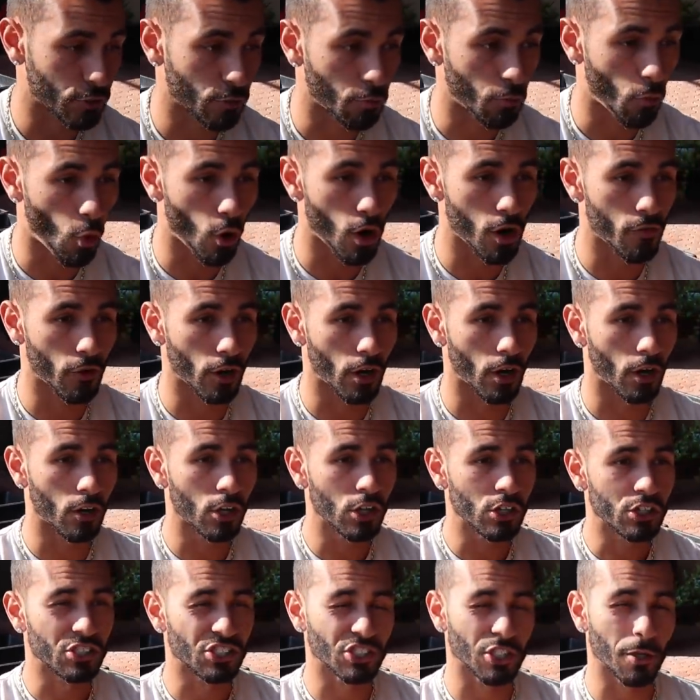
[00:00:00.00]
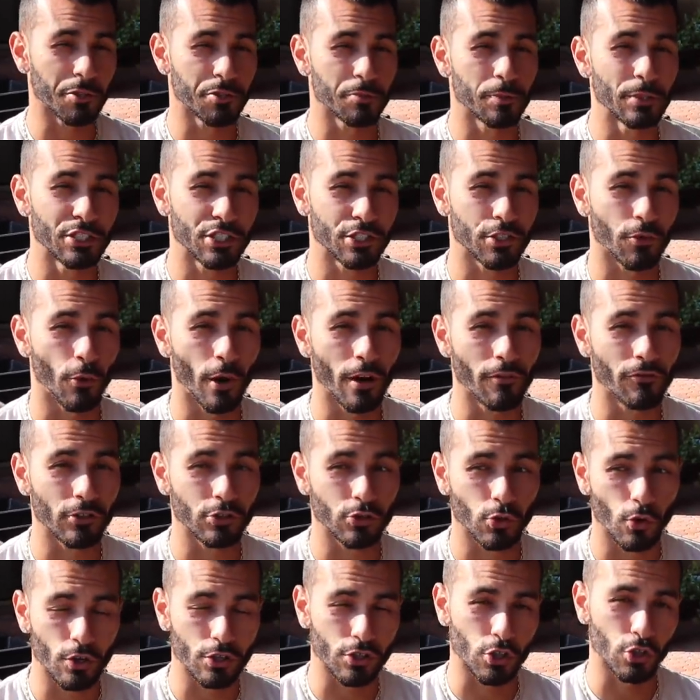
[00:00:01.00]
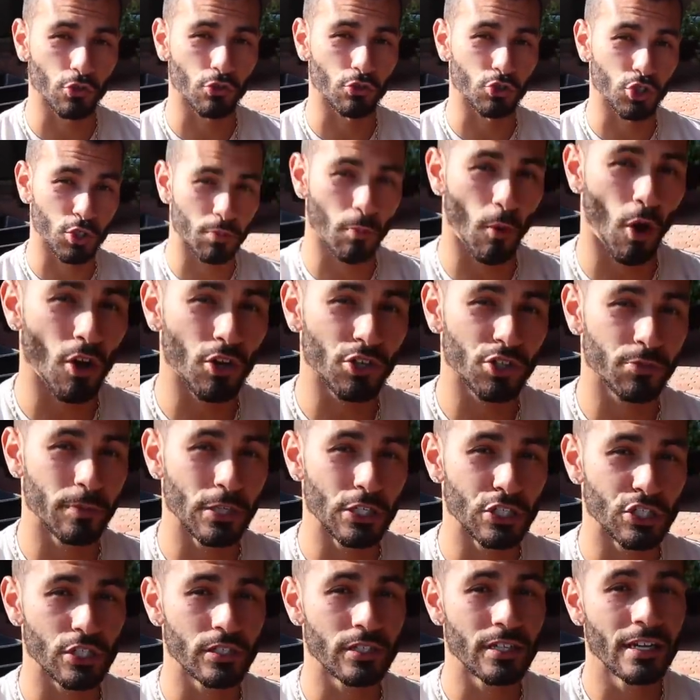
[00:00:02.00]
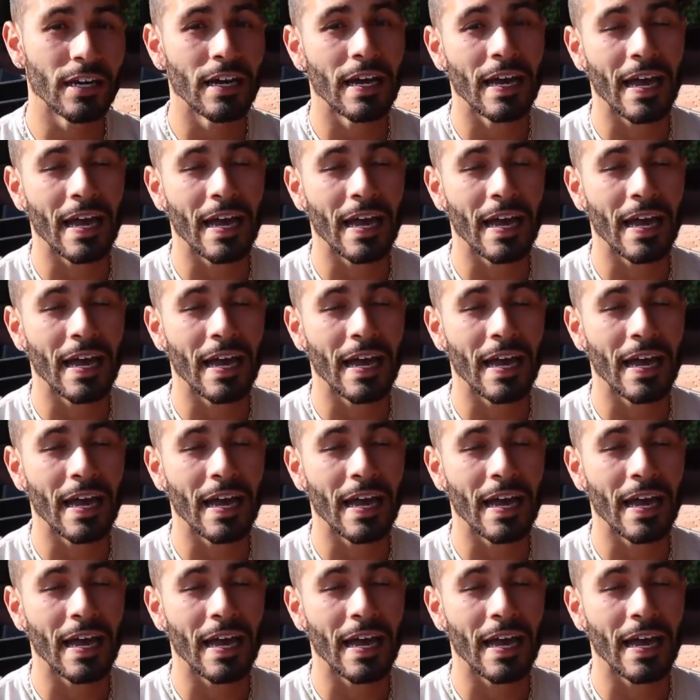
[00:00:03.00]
They're more of a subspecies of red foot tortoise, a little smaller species,